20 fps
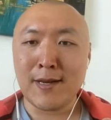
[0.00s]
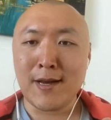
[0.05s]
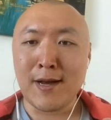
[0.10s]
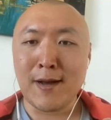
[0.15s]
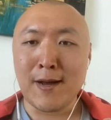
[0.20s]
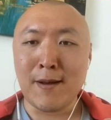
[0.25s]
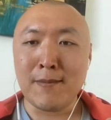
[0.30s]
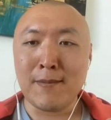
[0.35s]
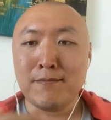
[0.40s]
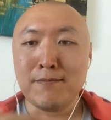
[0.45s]

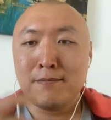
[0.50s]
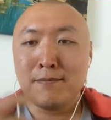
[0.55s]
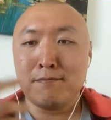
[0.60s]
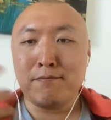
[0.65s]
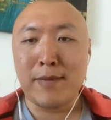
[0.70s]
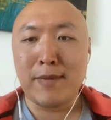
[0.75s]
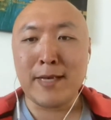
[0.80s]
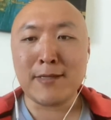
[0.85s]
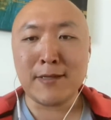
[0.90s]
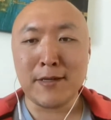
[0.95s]
Uh,
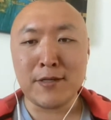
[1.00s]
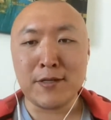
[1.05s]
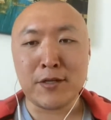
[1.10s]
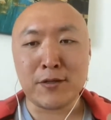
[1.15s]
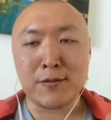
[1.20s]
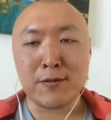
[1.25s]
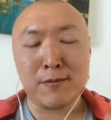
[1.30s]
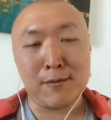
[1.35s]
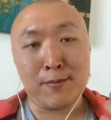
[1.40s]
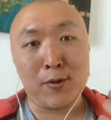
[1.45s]
Basically,
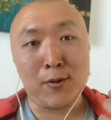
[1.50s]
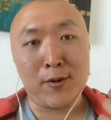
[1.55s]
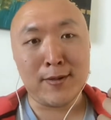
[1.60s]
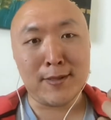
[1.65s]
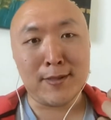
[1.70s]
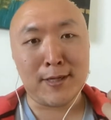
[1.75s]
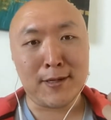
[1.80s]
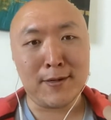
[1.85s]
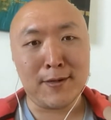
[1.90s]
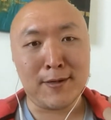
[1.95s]
just the
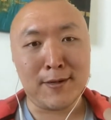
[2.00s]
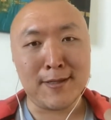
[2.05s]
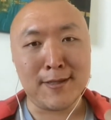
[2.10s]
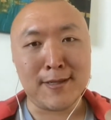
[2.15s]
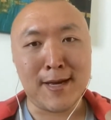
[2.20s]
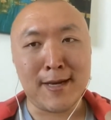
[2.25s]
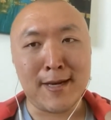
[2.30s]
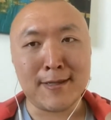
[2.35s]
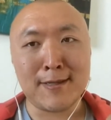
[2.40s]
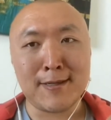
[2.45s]
point here is
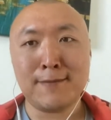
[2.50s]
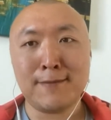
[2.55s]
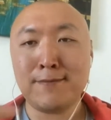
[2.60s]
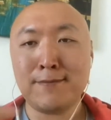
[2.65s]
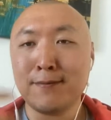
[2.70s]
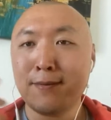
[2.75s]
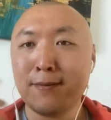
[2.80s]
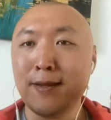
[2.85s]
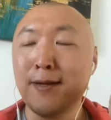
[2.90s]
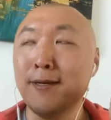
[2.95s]
that
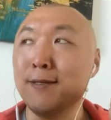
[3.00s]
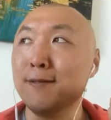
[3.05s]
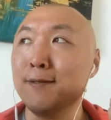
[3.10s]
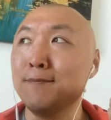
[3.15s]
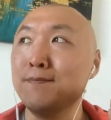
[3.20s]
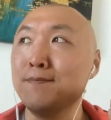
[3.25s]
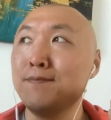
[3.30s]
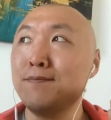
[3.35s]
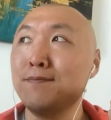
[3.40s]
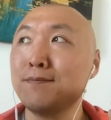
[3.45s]

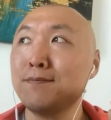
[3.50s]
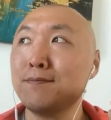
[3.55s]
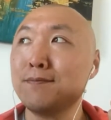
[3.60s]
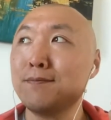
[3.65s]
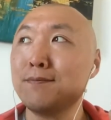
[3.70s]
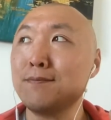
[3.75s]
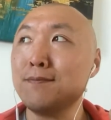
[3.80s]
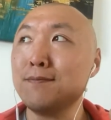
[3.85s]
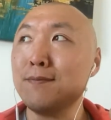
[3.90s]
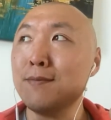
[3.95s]
you
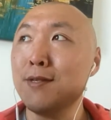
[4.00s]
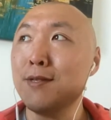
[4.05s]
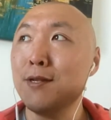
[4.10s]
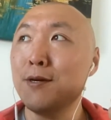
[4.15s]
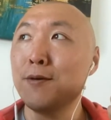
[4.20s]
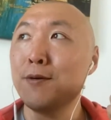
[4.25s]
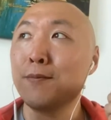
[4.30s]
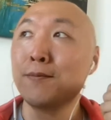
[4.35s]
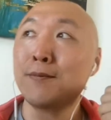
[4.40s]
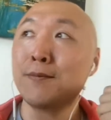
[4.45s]

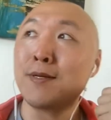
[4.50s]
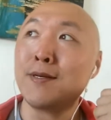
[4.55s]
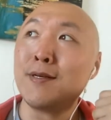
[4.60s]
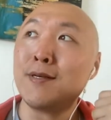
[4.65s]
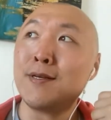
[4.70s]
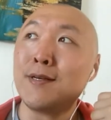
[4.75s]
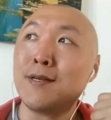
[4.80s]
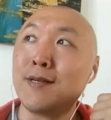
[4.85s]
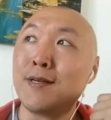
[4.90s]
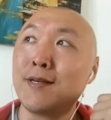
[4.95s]
know
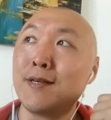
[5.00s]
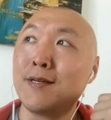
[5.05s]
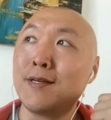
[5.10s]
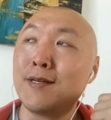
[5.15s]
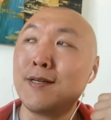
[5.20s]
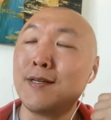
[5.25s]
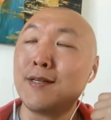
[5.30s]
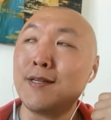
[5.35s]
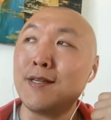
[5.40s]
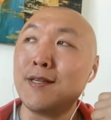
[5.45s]

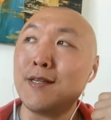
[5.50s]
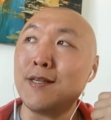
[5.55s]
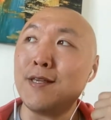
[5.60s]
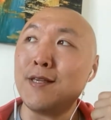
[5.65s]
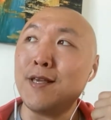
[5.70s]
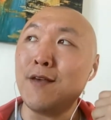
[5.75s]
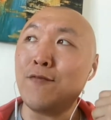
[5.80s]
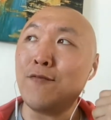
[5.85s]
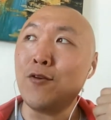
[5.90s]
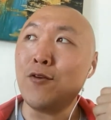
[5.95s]

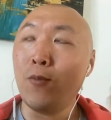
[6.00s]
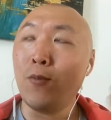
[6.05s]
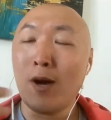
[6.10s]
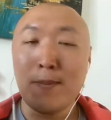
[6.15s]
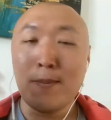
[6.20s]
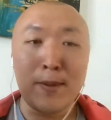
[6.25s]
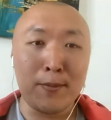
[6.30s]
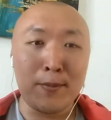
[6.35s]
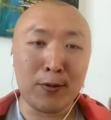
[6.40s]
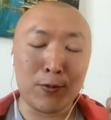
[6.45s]
if you
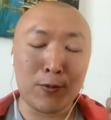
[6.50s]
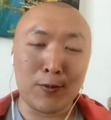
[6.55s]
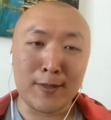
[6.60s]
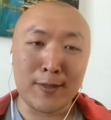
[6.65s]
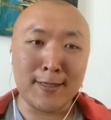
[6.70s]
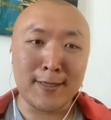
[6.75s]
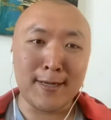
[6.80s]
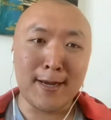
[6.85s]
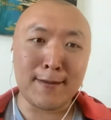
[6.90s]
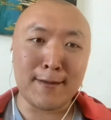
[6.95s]
want people to work
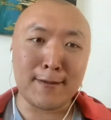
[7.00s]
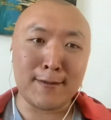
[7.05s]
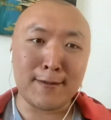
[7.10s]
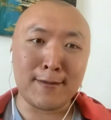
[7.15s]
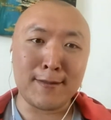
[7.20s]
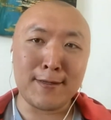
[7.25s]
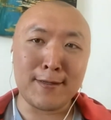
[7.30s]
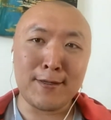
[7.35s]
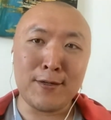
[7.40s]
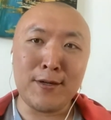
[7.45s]
together,
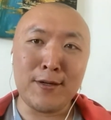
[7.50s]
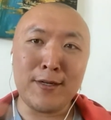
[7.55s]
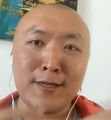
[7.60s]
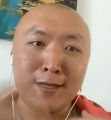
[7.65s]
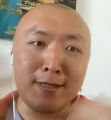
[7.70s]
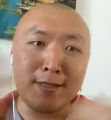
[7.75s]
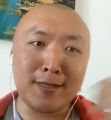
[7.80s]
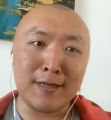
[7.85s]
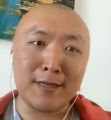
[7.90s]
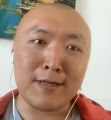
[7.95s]
you need to
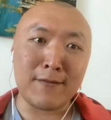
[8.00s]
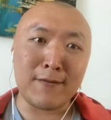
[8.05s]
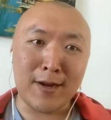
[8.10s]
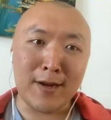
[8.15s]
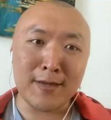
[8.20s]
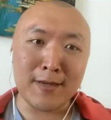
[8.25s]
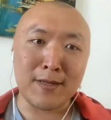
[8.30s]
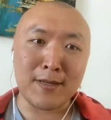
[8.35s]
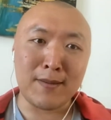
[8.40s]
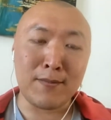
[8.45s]

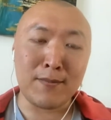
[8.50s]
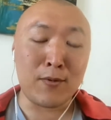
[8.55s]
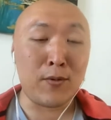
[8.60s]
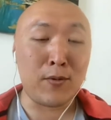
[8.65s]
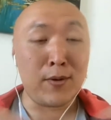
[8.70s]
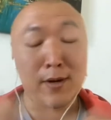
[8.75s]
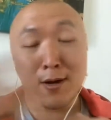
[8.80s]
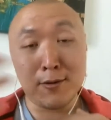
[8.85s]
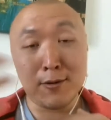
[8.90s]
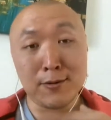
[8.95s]
incentivize them,
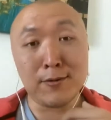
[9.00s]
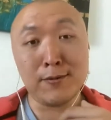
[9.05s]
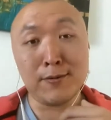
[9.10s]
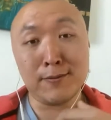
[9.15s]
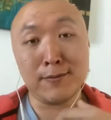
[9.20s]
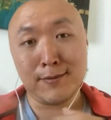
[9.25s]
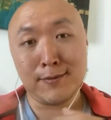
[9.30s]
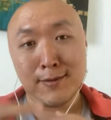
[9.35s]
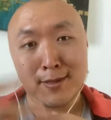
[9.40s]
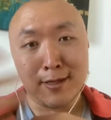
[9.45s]
or
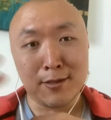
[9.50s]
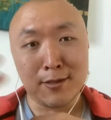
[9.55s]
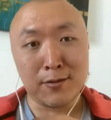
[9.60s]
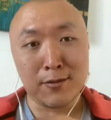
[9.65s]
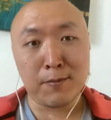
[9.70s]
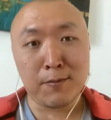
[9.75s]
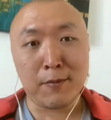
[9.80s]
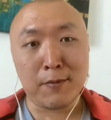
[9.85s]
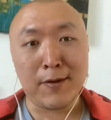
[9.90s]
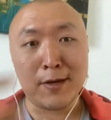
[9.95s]
also to sort
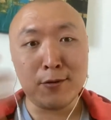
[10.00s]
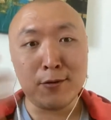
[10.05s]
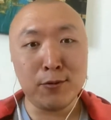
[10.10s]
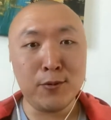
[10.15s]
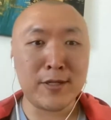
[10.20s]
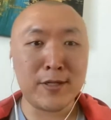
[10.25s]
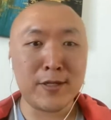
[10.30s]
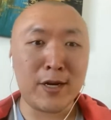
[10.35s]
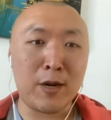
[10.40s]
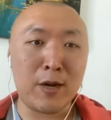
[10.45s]
of provide
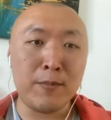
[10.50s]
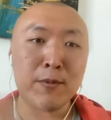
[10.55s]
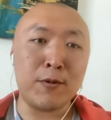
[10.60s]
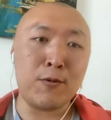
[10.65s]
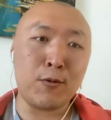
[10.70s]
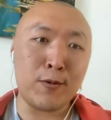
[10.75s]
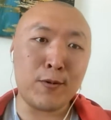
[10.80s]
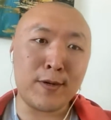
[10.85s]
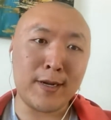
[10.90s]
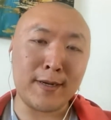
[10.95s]
tools to help them
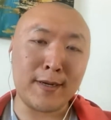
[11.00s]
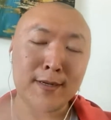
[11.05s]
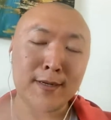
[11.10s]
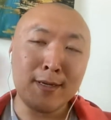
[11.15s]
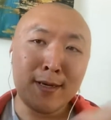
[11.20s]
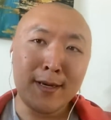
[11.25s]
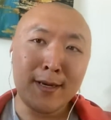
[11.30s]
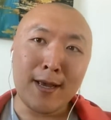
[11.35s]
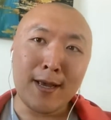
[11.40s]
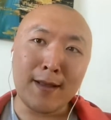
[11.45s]
coordinate.
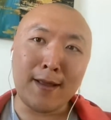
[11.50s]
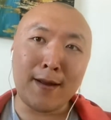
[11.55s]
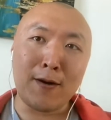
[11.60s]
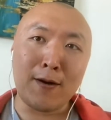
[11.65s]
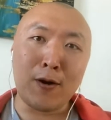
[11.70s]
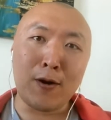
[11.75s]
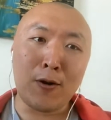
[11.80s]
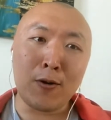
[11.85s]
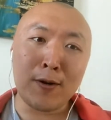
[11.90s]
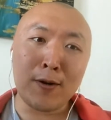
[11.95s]
And that
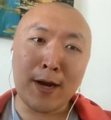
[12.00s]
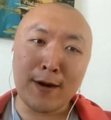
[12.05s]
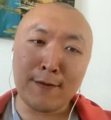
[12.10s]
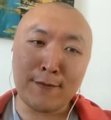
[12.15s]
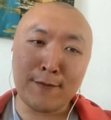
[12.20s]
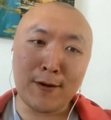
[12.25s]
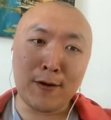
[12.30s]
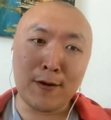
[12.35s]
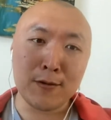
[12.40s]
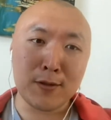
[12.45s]
all kind of
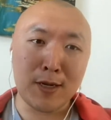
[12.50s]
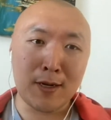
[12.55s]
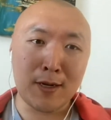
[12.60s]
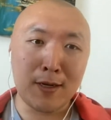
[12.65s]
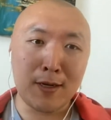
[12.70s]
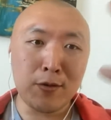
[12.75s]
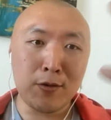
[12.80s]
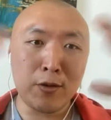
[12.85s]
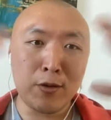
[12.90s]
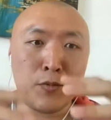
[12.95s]
falls
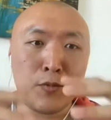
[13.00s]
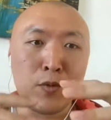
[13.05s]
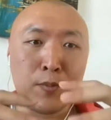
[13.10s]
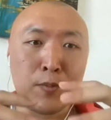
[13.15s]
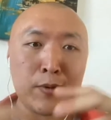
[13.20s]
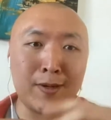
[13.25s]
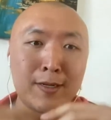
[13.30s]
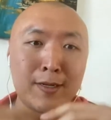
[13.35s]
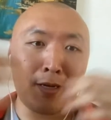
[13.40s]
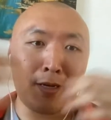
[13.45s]
under the
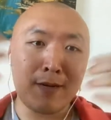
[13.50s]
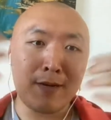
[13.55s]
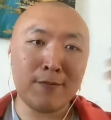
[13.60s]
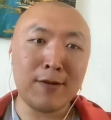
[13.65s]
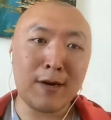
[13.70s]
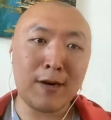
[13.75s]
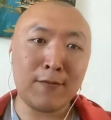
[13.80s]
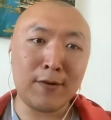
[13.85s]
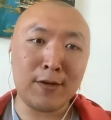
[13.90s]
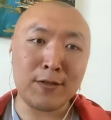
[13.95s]
rubric of
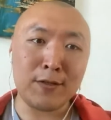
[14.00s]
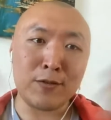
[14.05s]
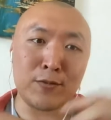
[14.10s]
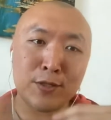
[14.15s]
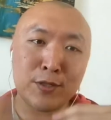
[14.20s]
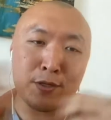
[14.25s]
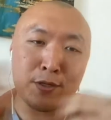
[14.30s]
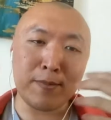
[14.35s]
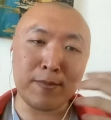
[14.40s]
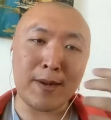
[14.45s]
governance,
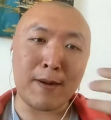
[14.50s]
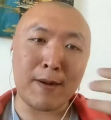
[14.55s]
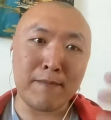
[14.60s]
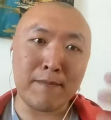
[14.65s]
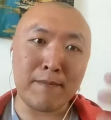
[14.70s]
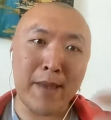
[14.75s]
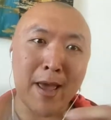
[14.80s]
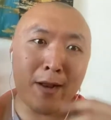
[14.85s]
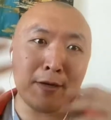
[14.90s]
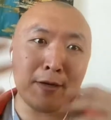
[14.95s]
which is about
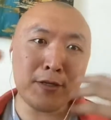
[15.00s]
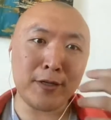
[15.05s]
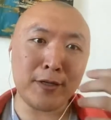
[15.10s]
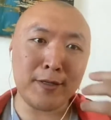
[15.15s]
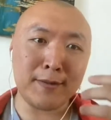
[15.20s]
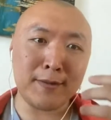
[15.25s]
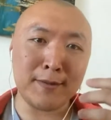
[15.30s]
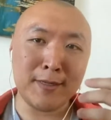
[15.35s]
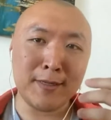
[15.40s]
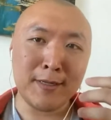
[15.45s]

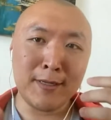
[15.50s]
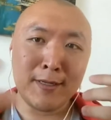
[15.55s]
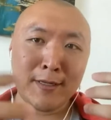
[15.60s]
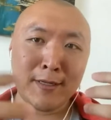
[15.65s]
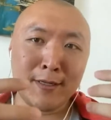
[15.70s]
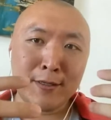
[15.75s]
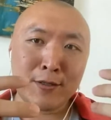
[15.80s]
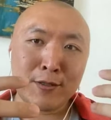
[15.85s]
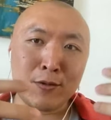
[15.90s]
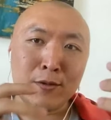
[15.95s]
managing
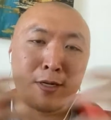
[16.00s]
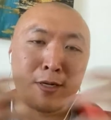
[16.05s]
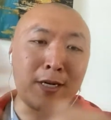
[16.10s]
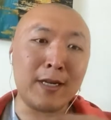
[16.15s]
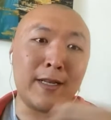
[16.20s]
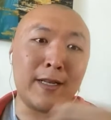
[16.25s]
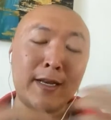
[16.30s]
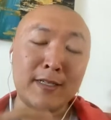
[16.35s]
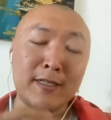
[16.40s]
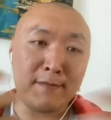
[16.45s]
sort of
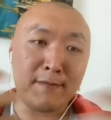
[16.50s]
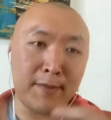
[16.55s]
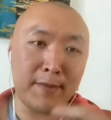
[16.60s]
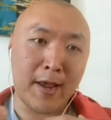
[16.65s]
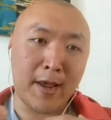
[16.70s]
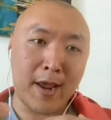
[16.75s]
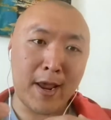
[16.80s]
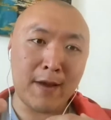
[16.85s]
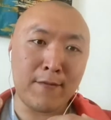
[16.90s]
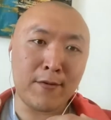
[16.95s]
collective
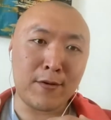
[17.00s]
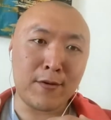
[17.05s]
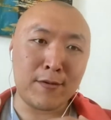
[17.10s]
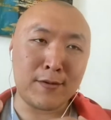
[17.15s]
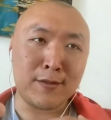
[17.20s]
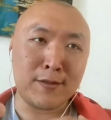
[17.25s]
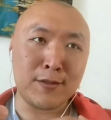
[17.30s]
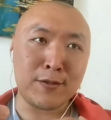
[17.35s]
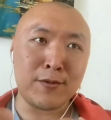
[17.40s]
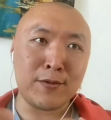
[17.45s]

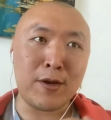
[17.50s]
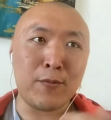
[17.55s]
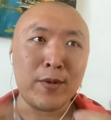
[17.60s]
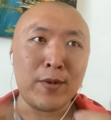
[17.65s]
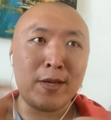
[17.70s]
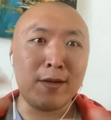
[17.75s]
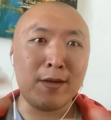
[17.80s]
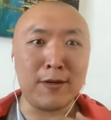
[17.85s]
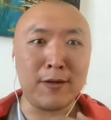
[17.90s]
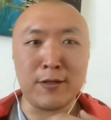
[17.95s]
behavior so that we
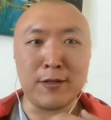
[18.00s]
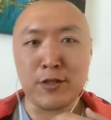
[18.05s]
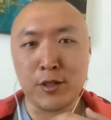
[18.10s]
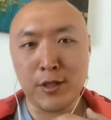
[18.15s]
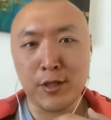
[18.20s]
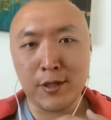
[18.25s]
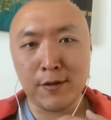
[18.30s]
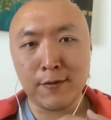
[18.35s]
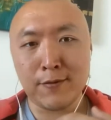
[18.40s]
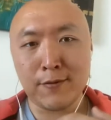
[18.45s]
can
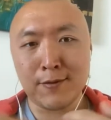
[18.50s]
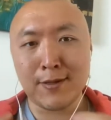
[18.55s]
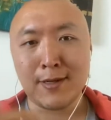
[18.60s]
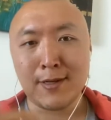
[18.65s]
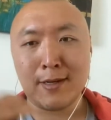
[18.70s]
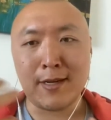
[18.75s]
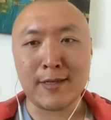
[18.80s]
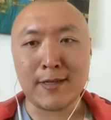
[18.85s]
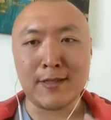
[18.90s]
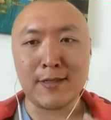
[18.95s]
achieve
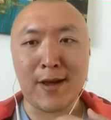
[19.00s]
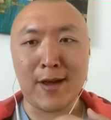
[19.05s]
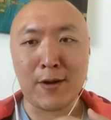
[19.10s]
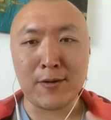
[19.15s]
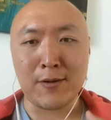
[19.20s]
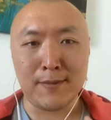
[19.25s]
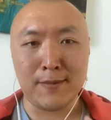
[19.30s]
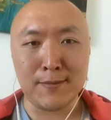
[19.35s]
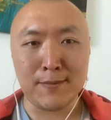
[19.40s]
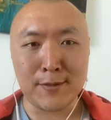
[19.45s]
collective
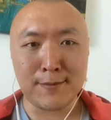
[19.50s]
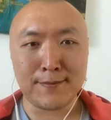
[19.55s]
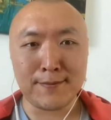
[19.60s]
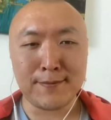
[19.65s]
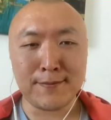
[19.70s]
outcomes.